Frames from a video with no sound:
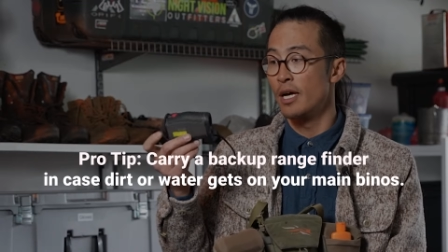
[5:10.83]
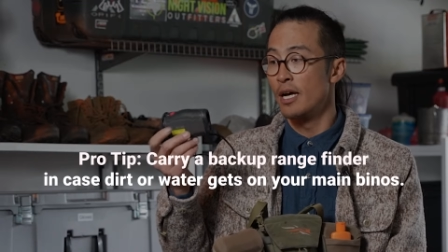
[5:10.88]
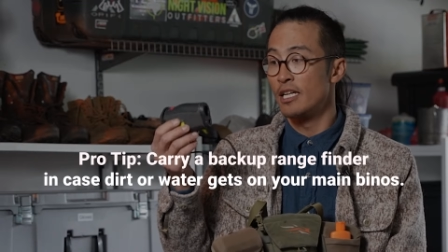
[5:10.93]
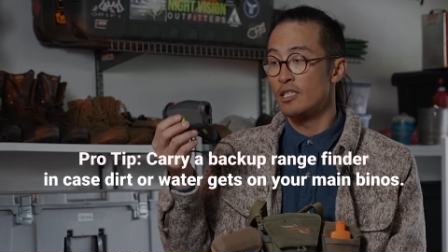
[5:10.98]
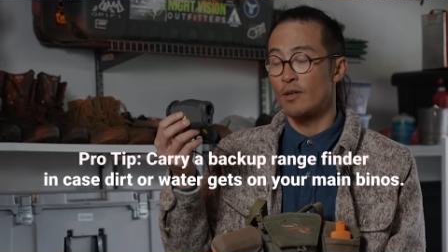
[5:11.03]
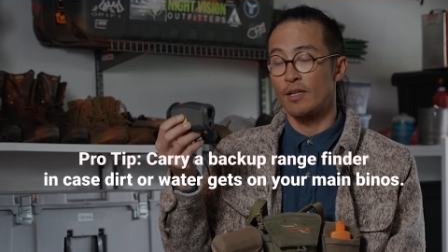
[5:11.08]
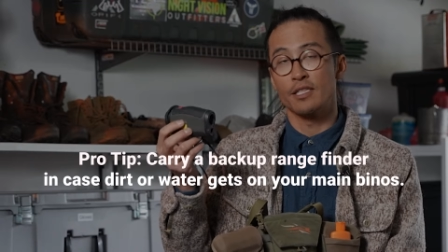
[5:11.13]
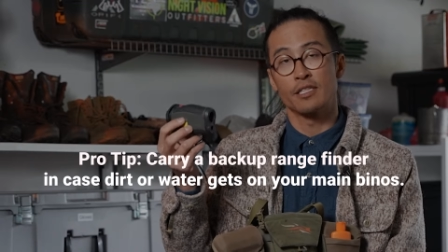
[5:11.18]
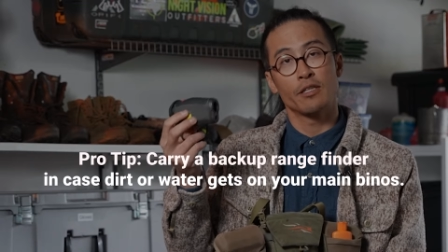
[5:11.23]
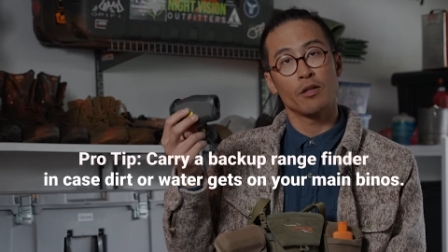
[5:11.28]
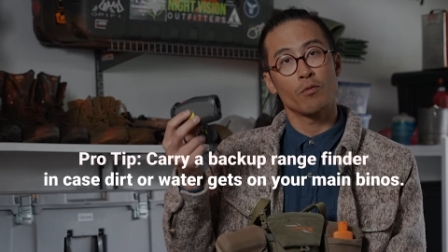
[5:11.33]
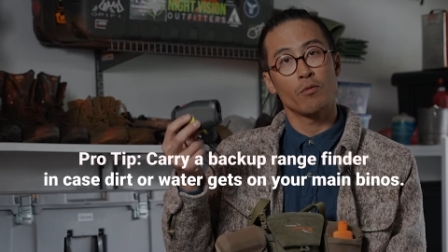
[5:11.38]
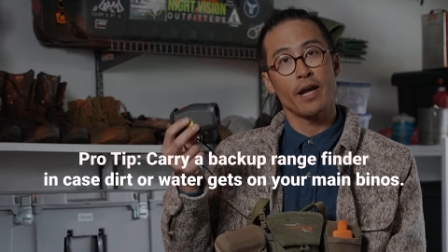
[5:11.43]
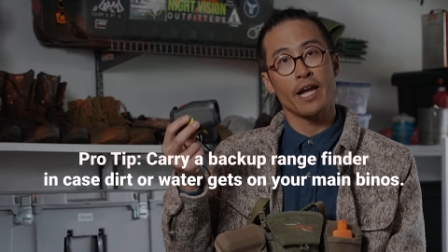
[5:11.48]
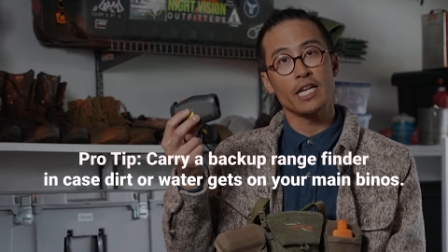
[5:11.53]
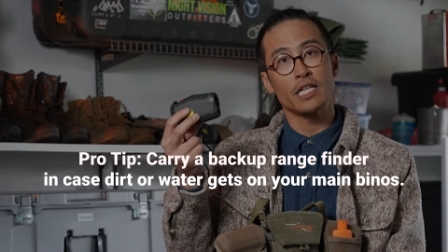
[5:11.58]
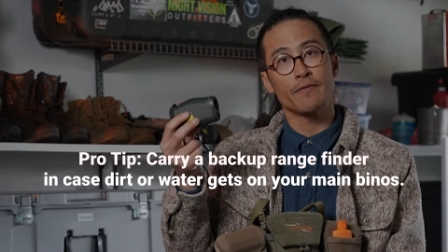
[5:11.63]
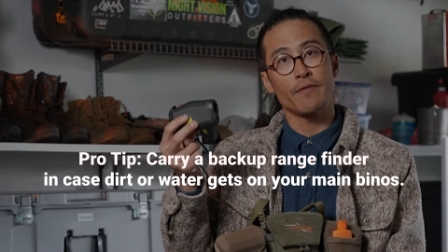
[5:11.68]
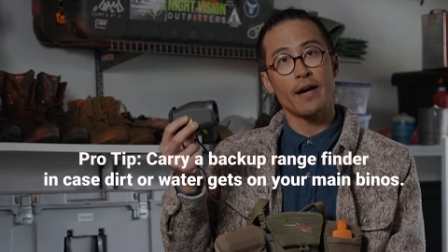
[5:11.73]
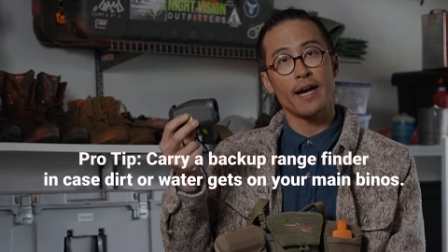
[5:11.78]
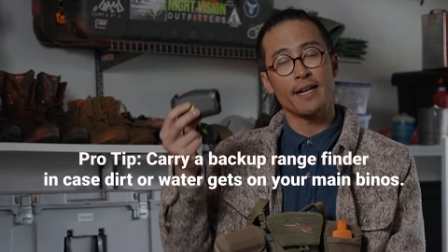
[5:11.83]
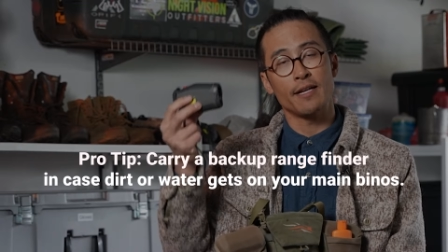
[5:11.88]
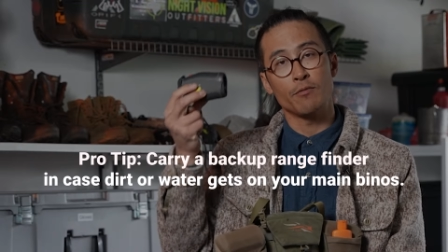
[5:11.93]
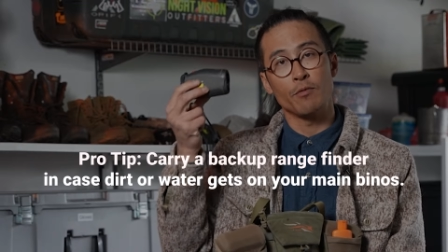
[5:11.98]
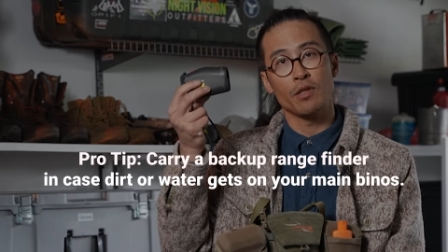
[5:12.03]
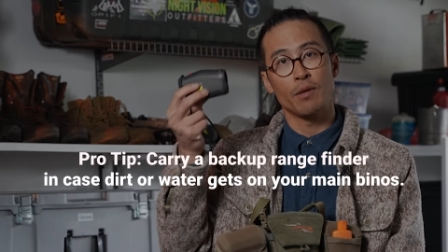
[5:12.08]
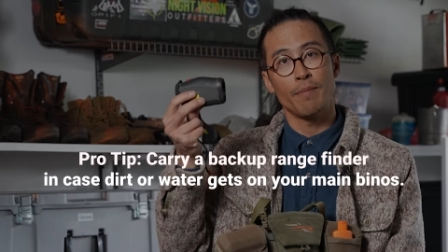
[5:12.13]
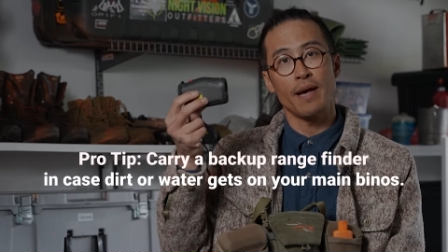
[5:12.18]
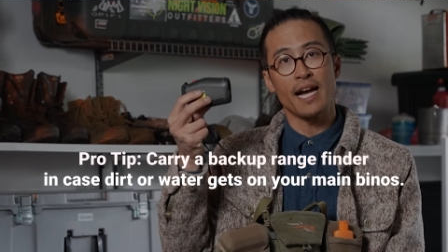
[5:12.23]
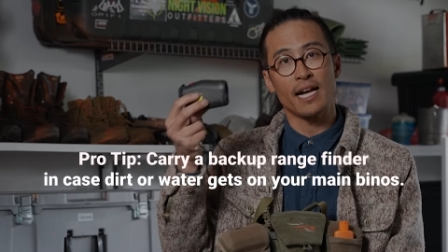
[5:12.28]
so I can still rangefind it
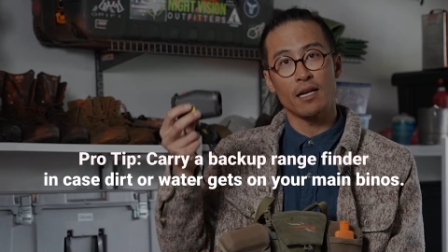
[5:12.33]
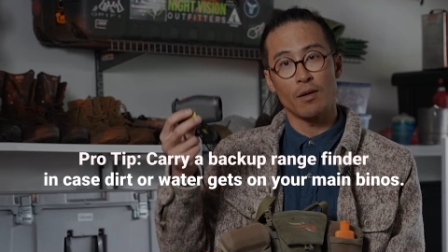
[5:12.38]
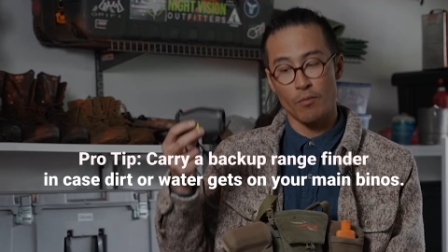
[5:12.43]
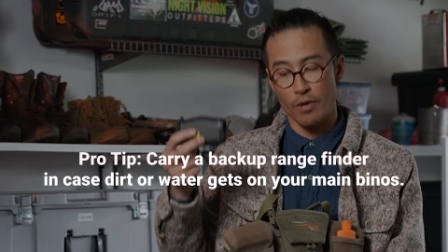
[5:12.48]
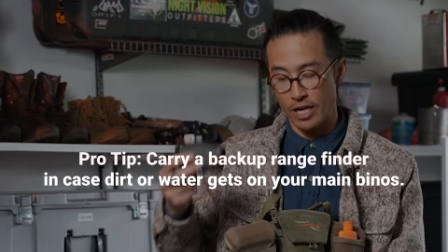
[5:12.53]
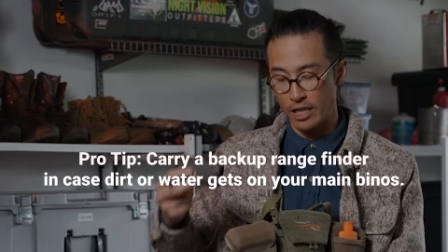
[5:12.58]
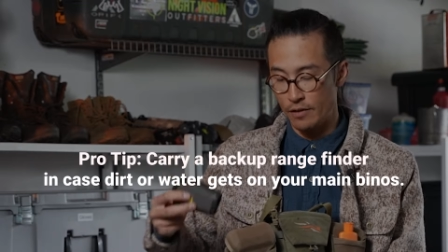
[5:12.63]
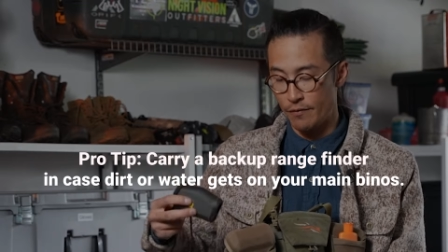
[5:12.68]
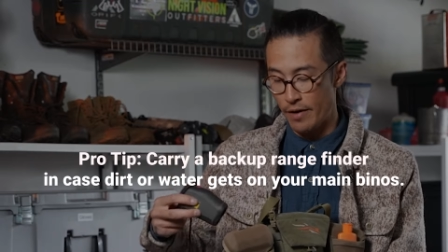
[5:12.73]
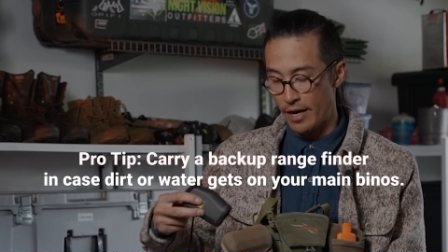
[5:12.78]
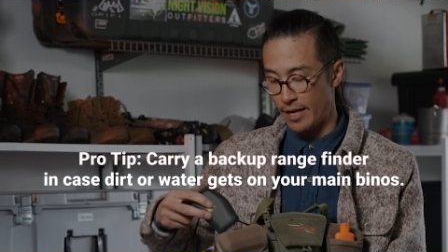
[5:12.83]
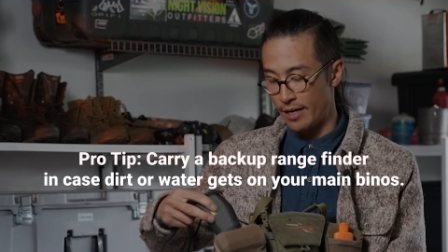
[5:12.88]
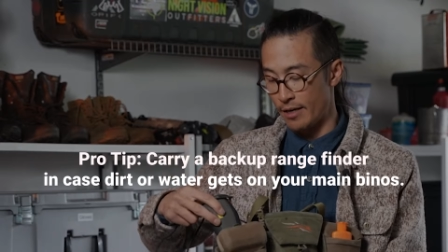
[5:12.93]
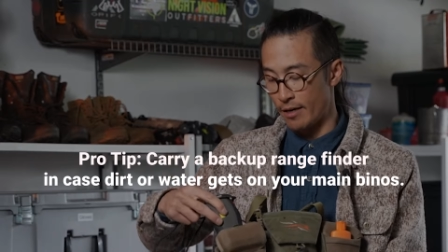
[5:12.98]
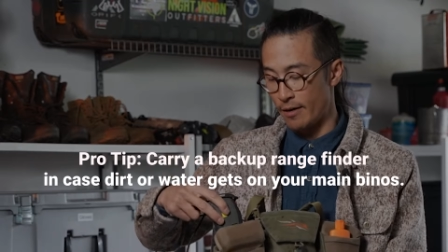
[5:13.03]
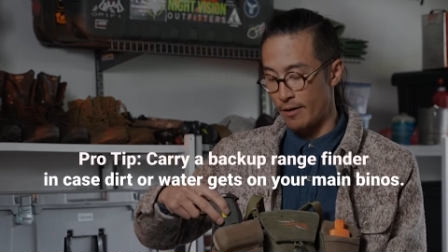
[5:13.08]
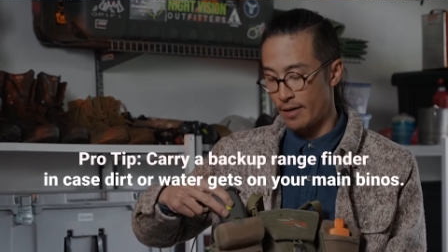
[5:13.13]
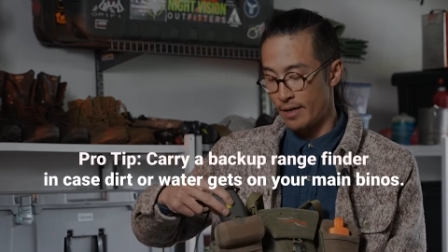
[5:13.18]
with a backup rangefinder.